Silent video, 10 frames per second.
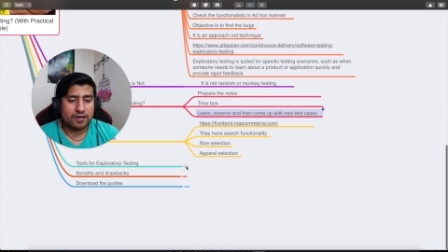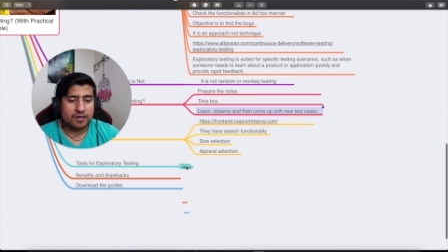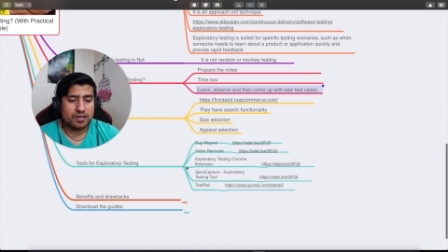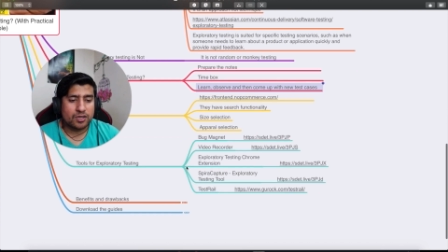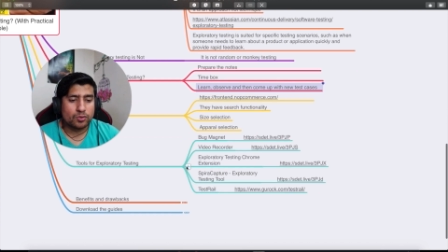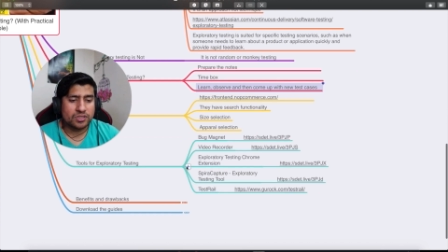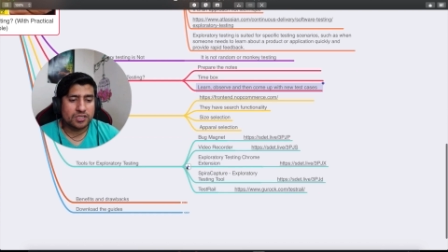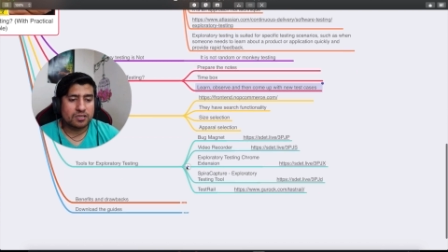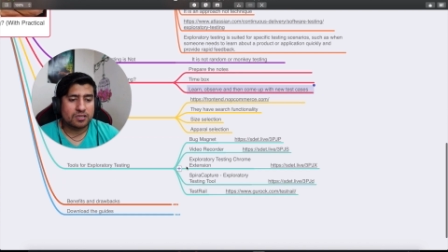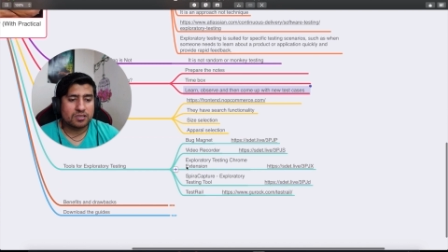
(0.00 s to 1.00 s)
Uh, tools,
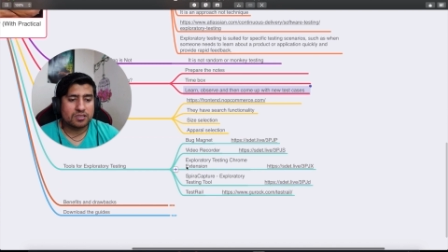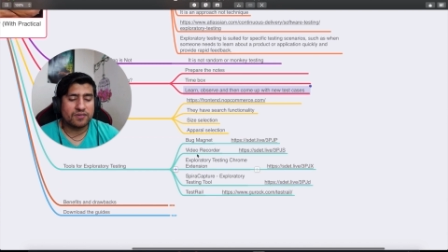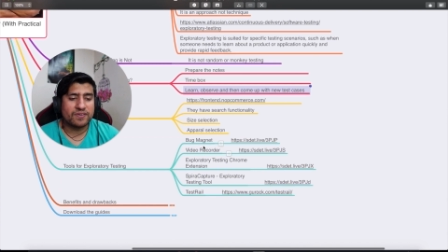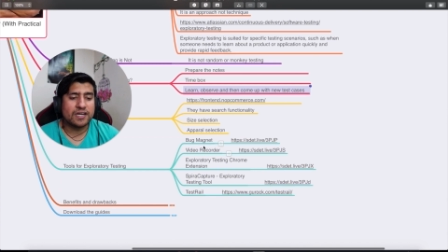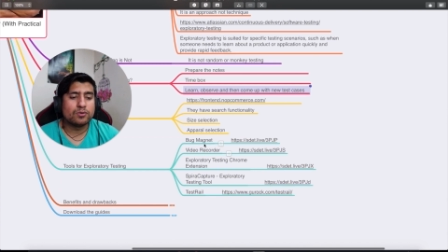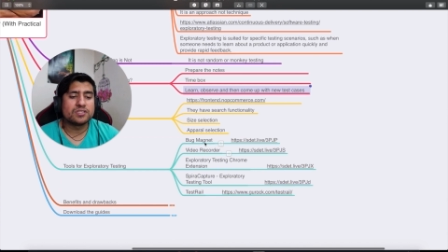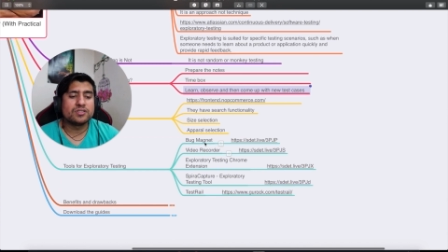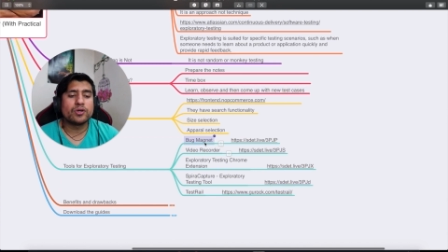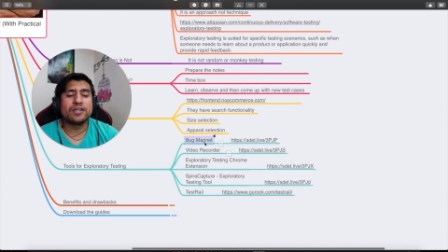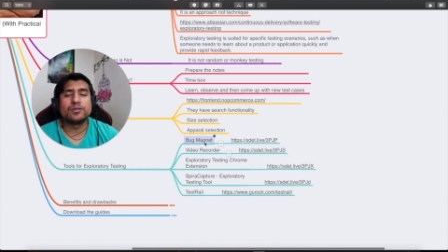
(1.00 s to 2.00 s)
different tools
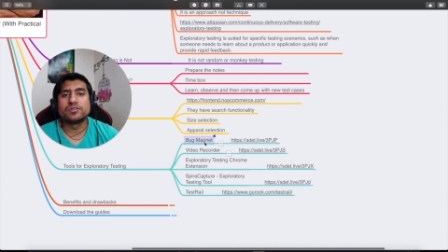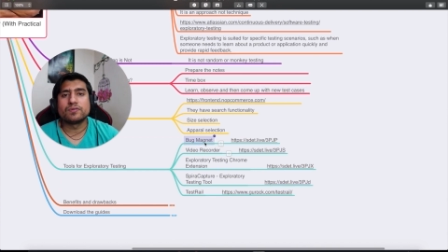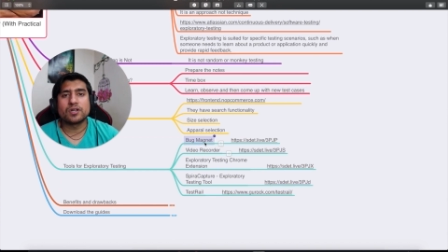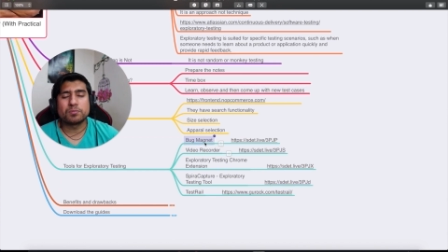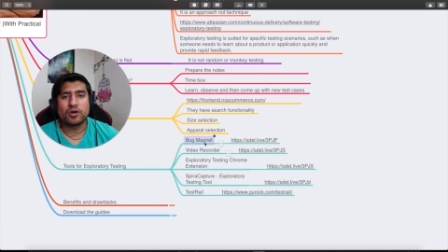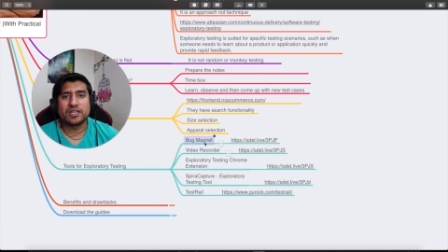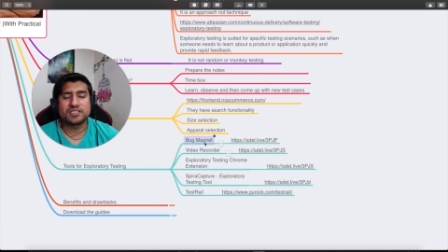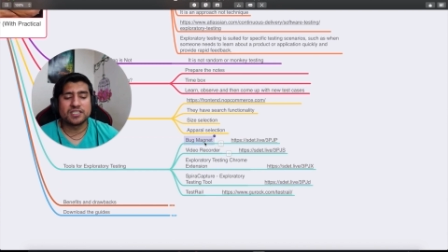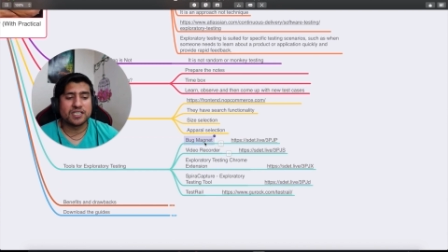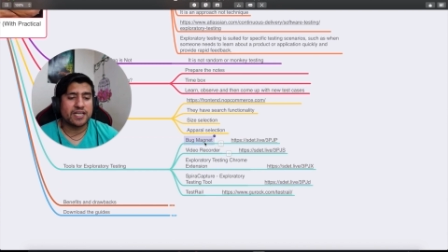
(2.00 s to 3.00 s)
you can use for exploratory
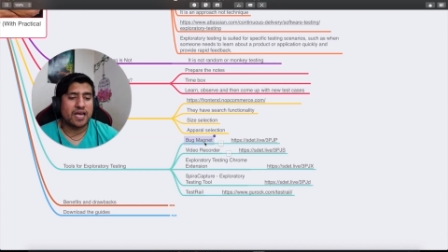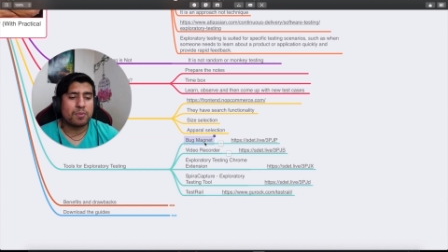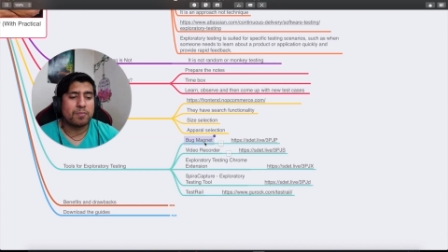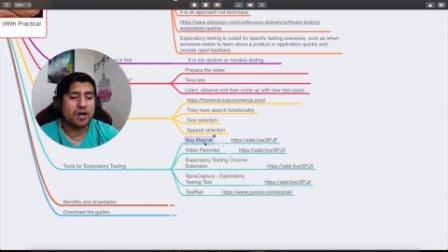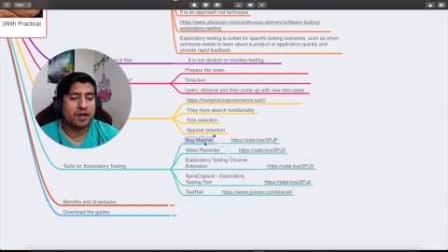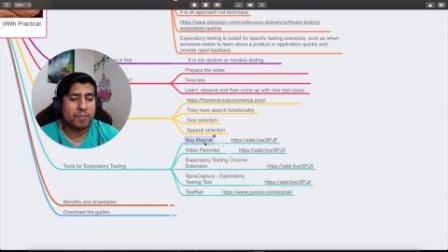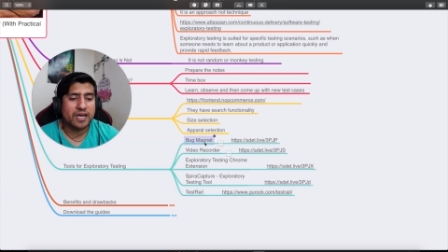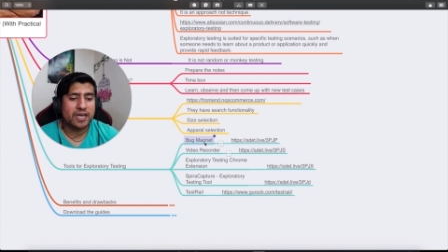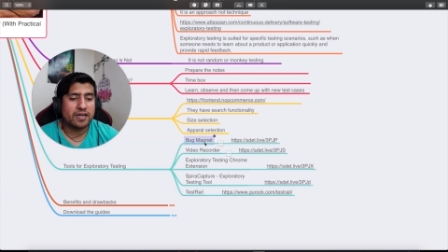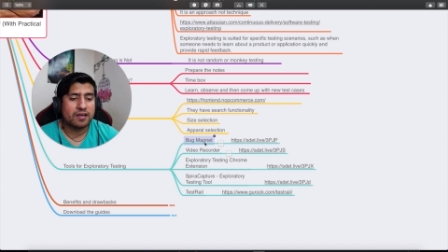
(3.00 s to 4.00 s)
testing. It can be Bug
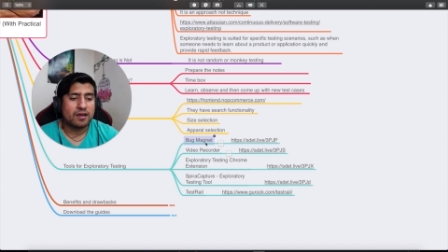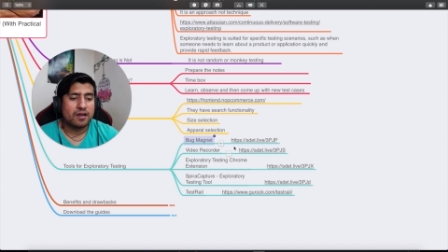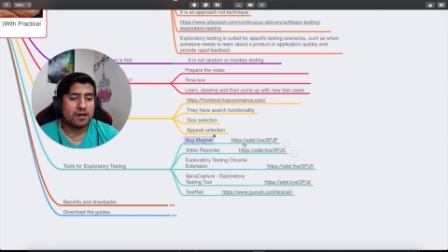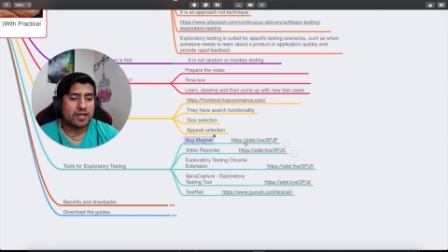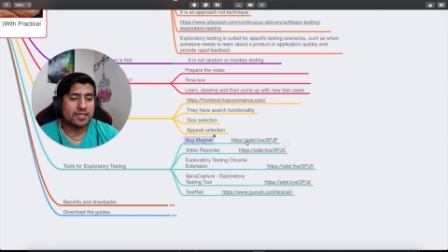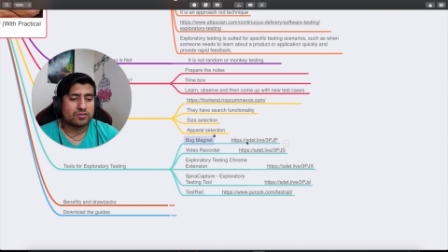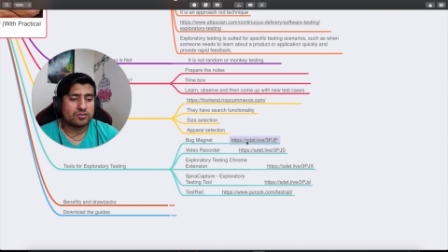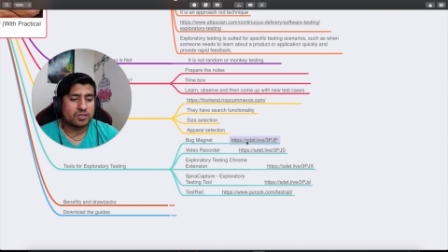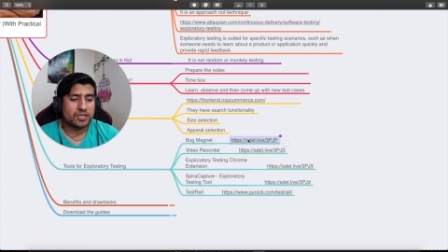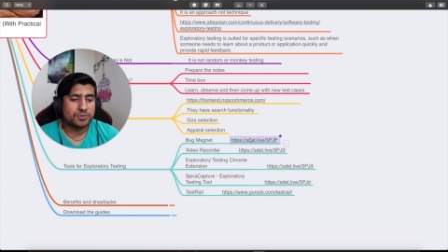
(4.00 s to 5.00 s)
Magnet, right? So
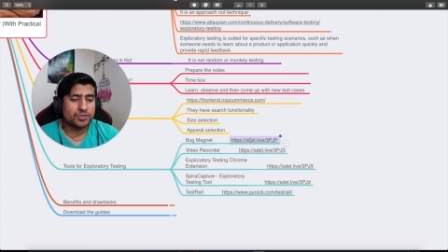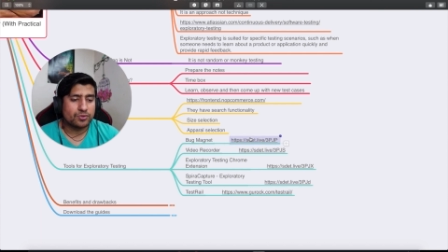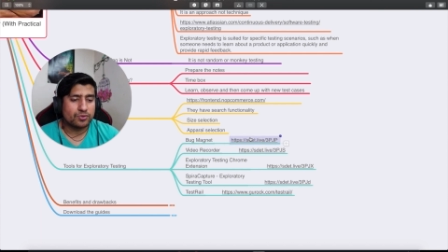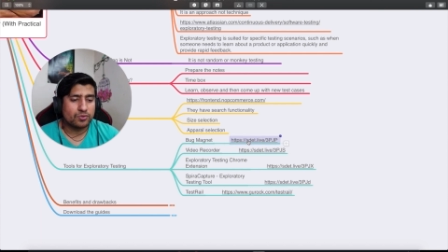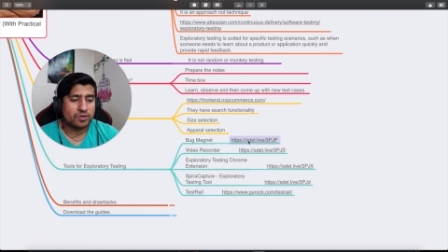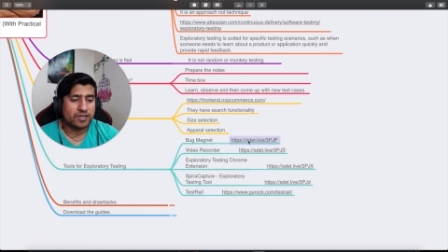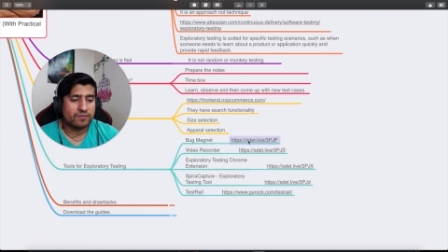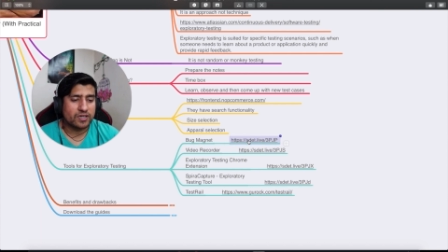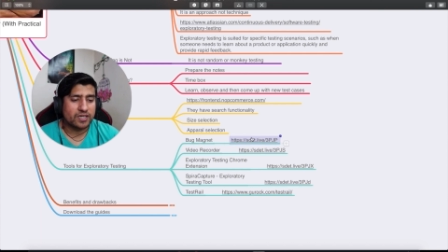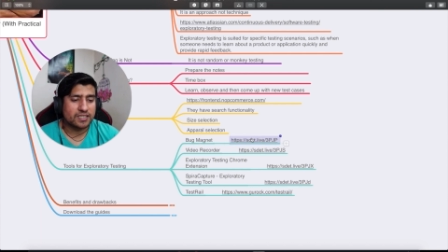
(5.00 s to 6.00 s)
let me show you what,
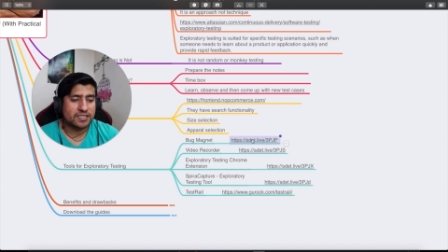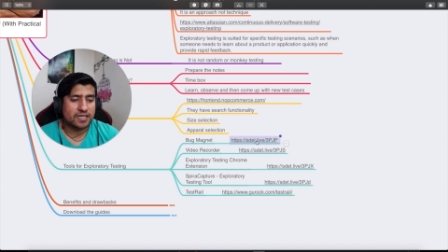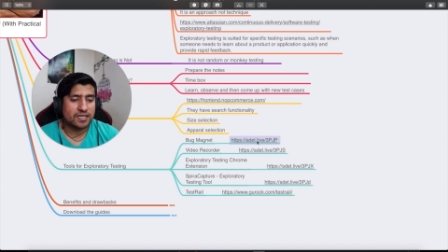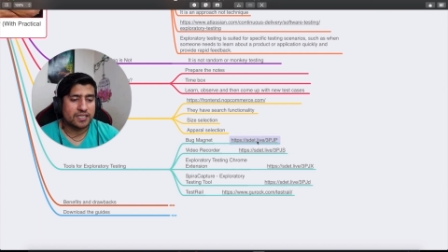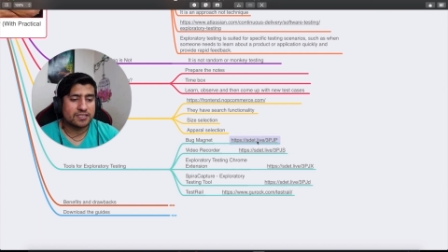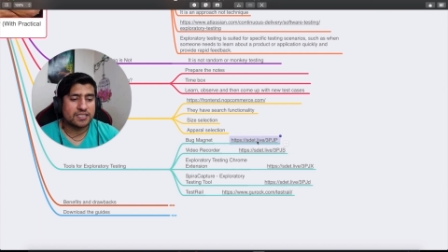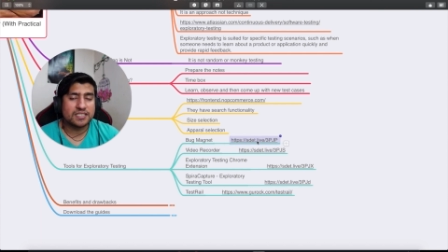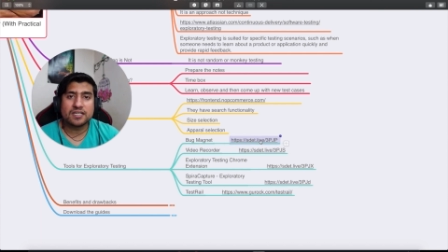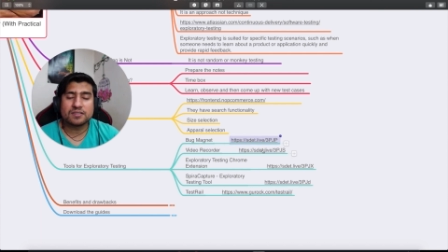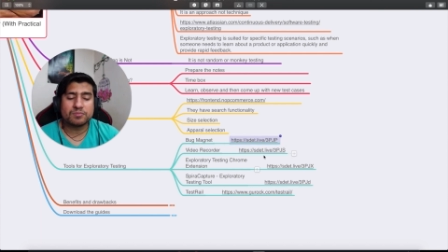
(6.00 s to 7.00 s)
what exactly it is.
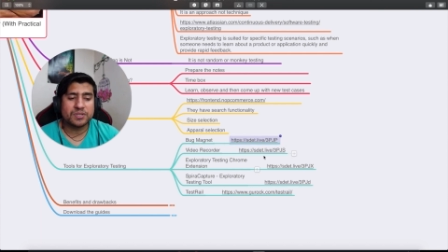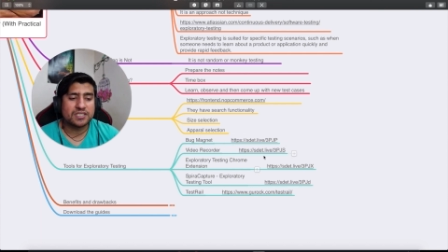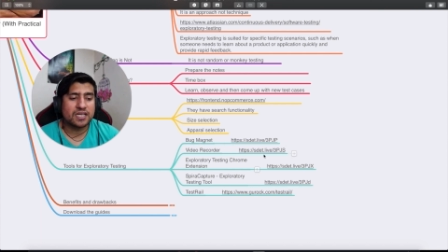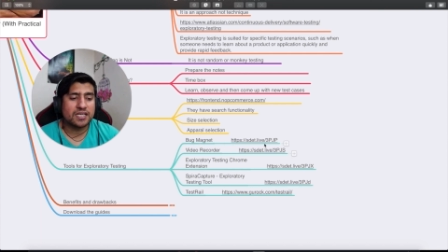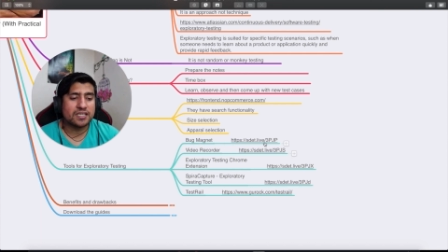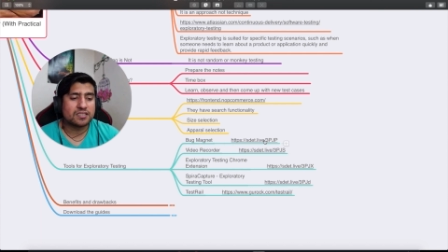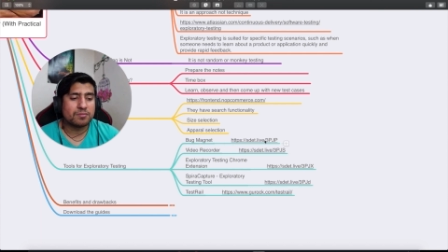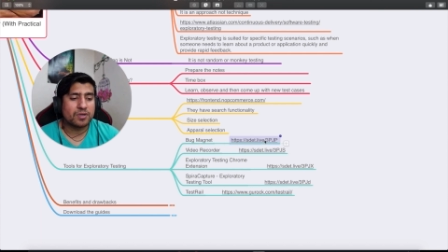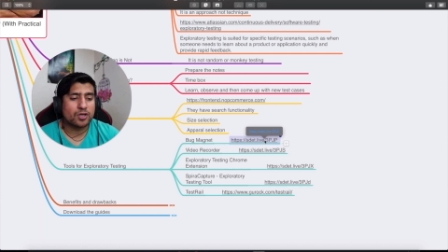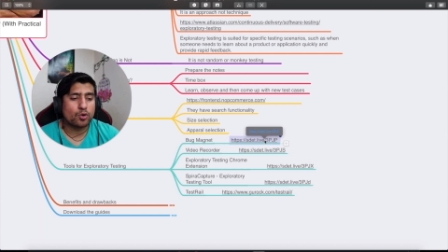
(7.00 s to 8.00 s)
These are basically
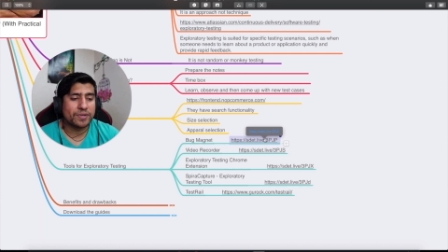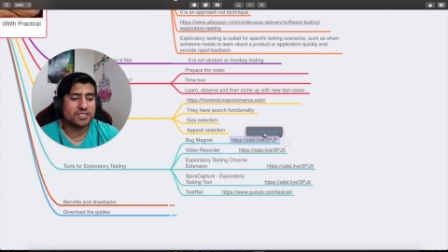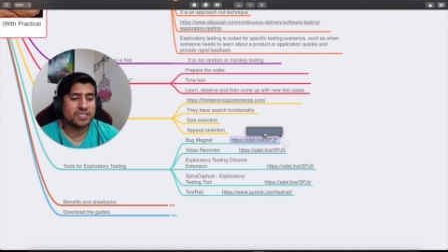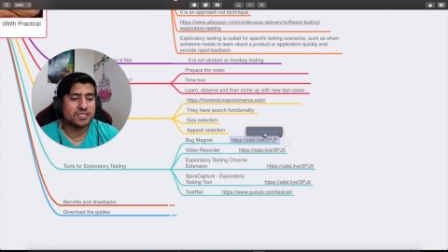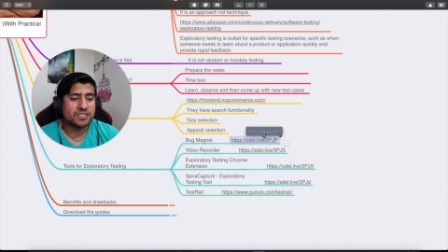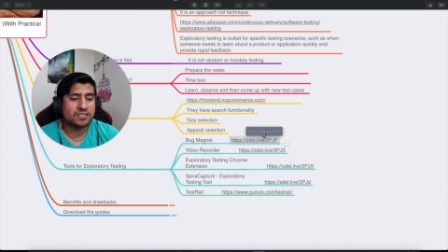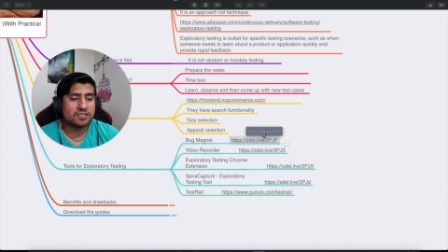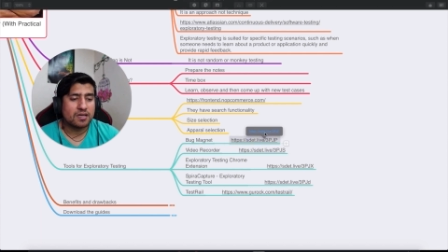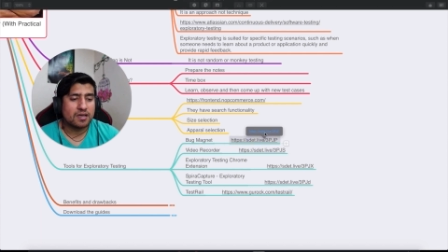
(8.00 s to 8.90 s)
some Chrome extensions.